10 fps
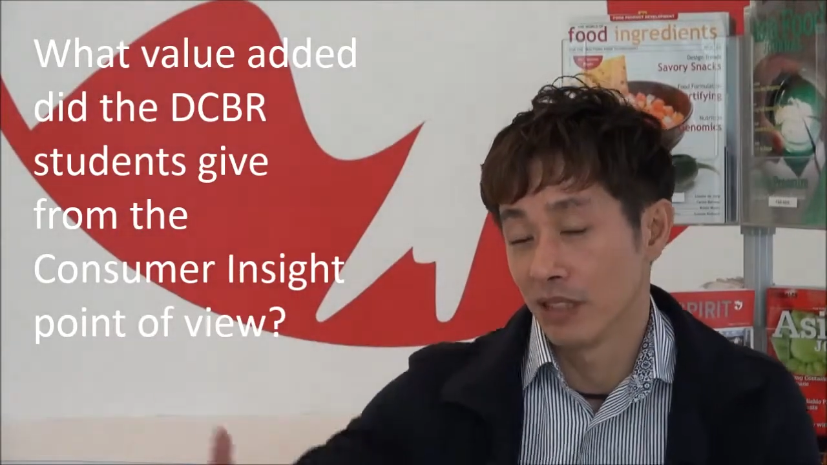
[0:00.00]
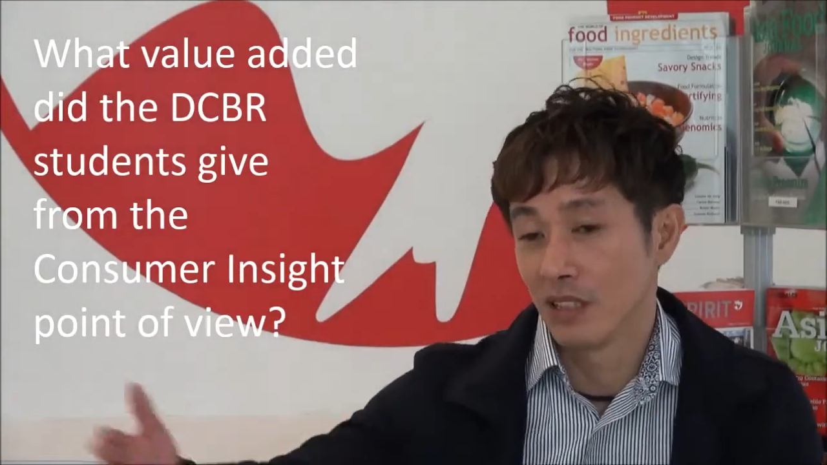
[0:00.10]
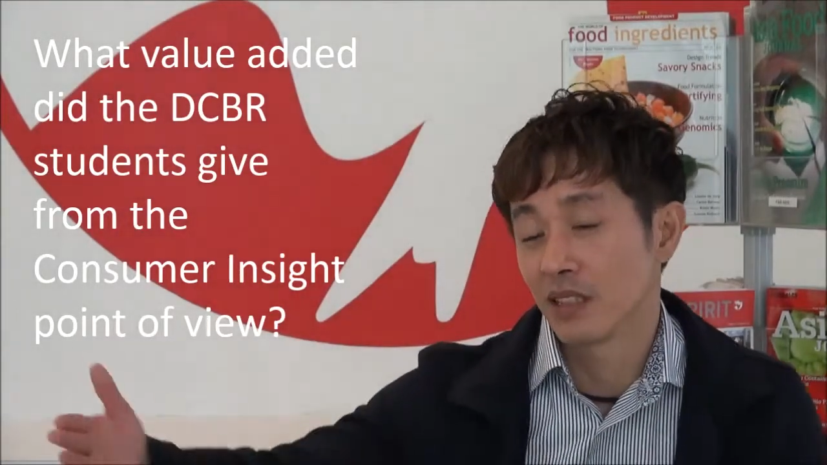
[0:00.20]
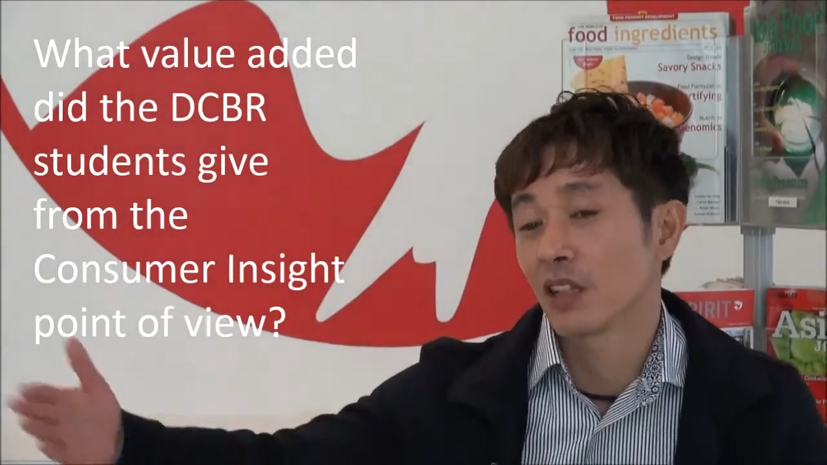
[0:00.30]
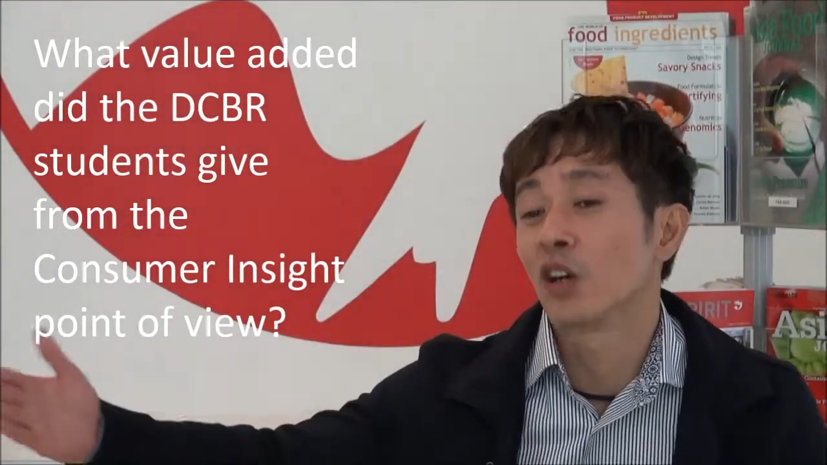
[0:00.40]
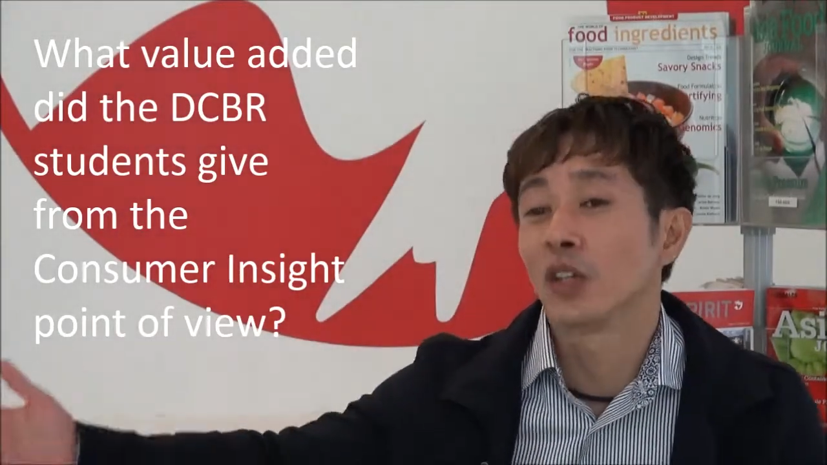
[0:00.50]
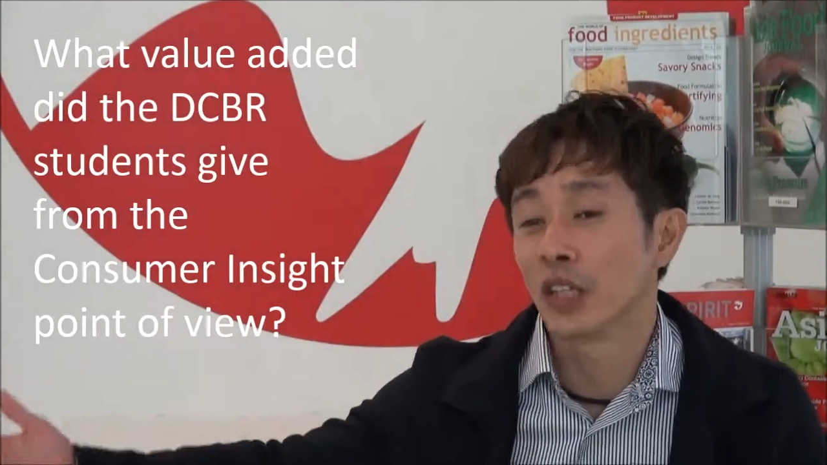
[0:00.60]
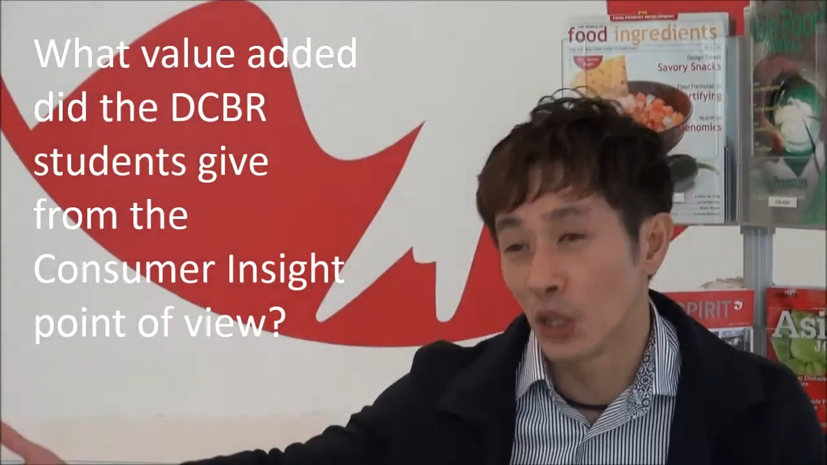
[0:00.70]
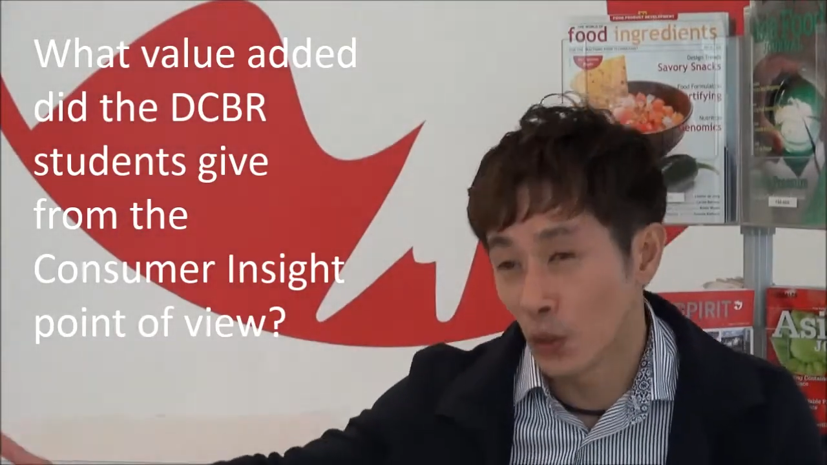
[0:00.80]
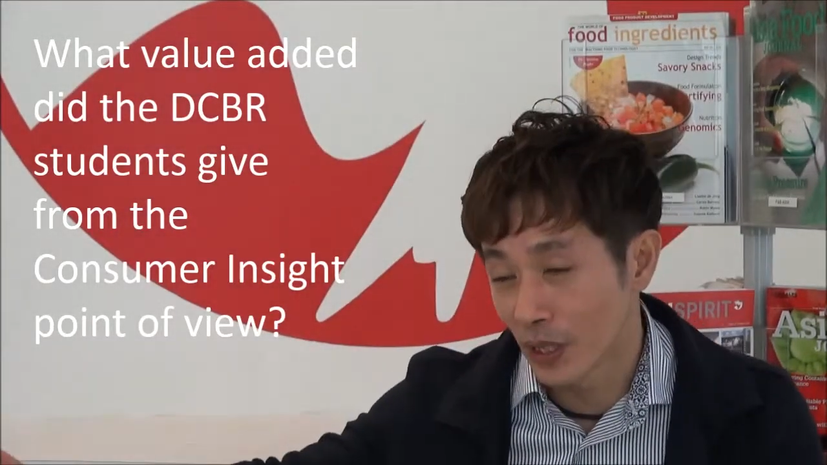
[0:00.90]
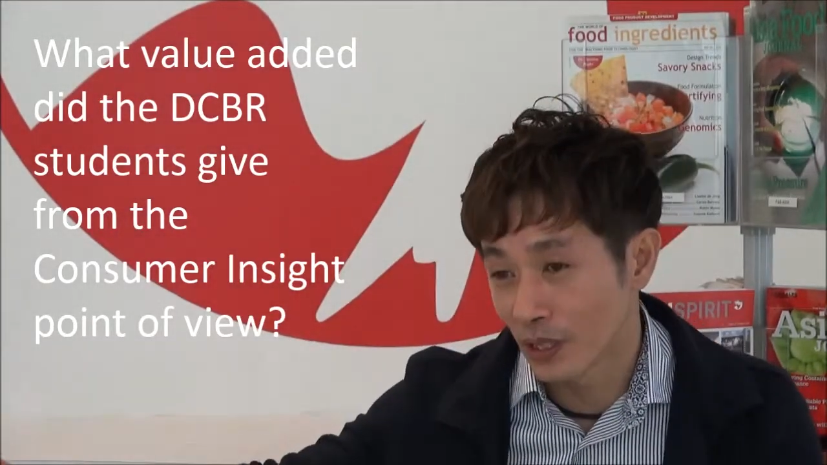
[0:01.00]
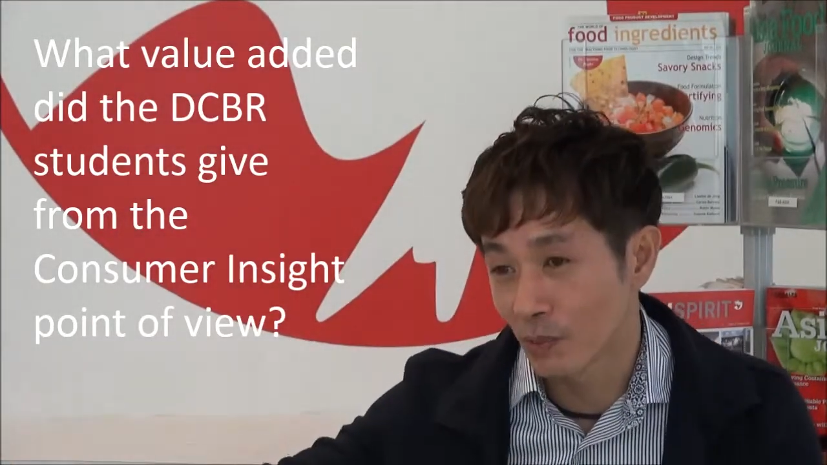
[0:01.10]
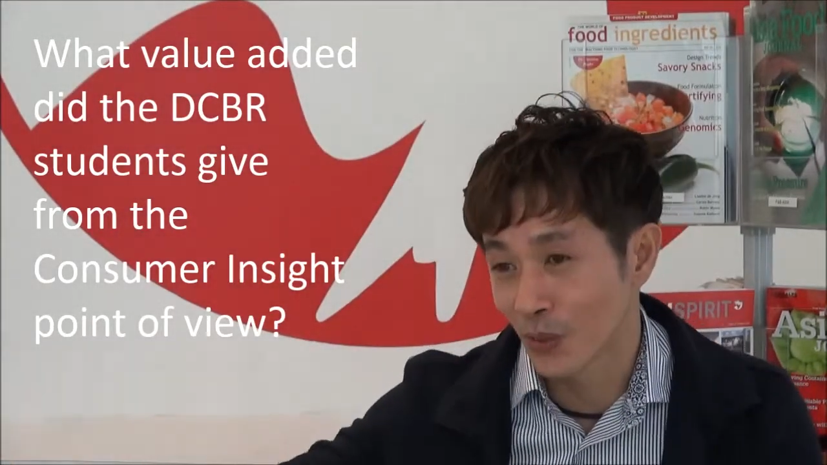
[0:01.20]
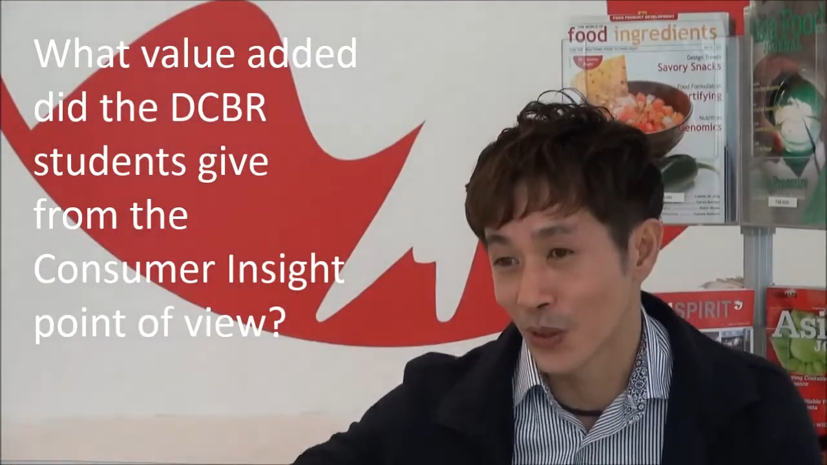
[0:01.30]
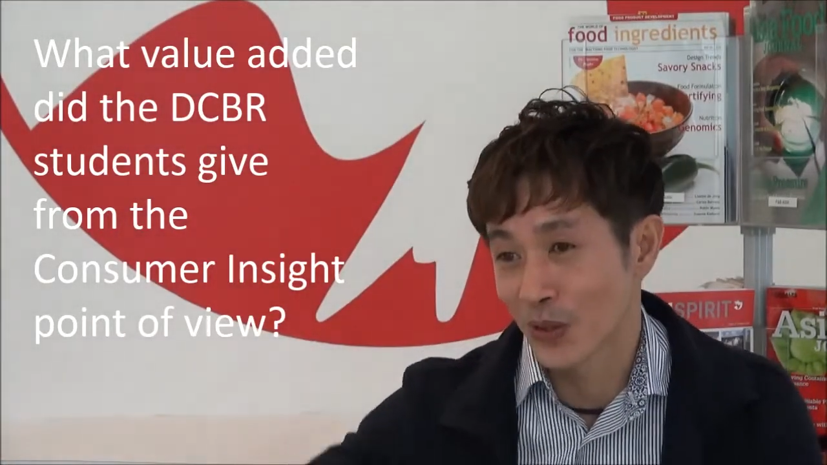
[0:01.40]
it's a
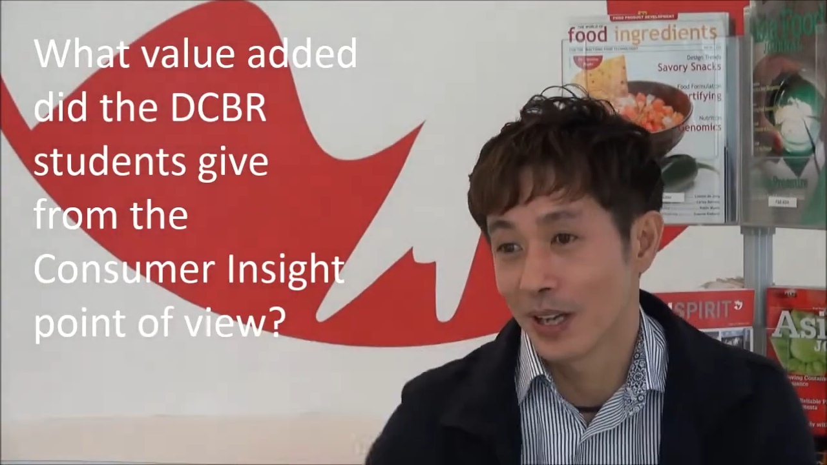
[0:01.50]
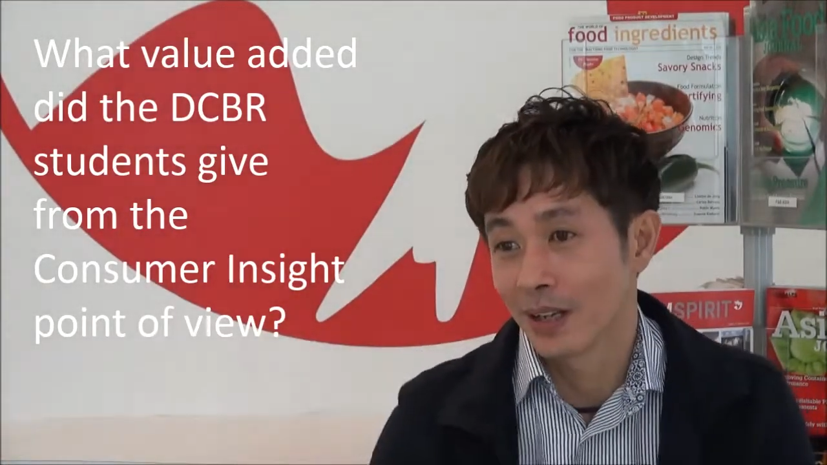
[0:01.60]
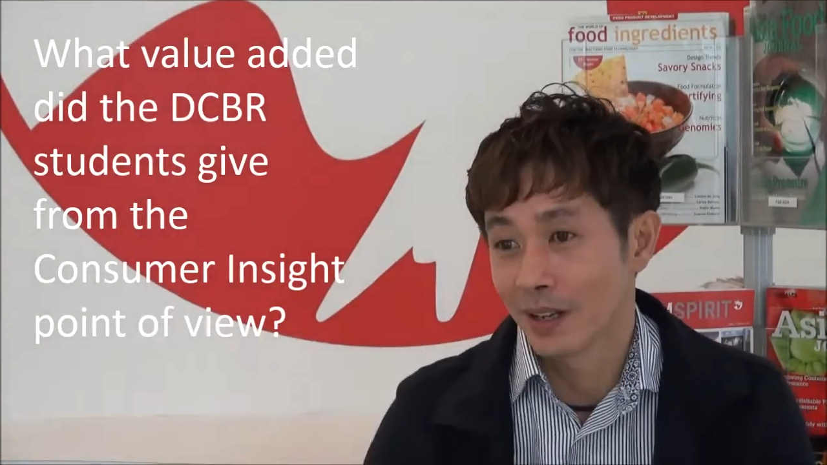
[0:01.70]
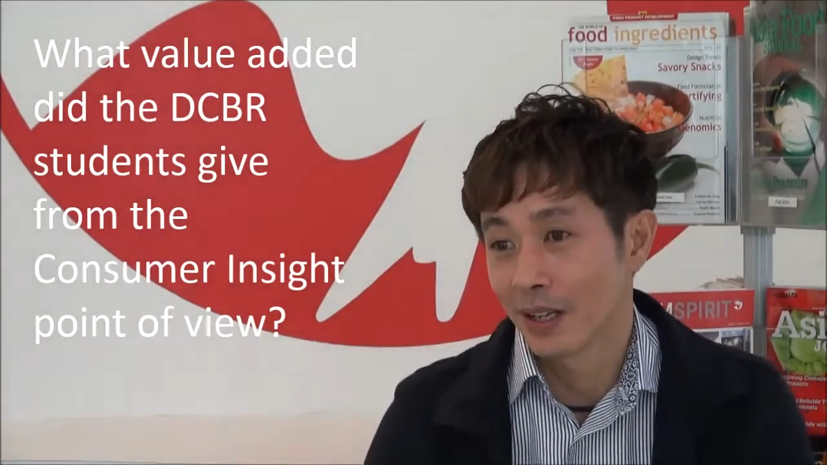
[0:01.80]
continuous project